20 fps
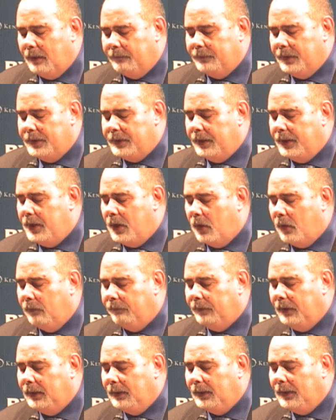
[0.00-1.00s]
of the
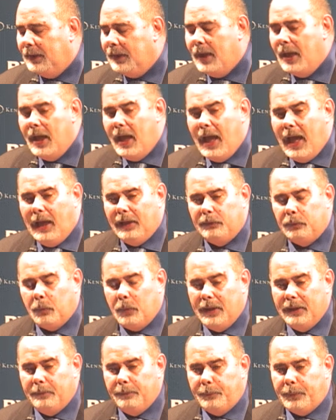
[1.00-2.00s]
novel at
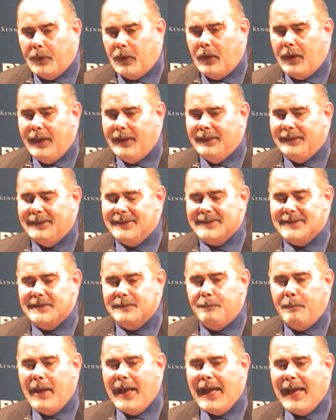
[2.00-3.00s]
one point
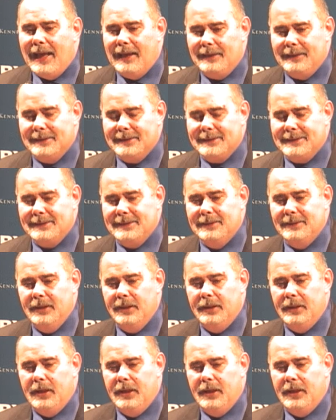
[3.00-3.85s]
smells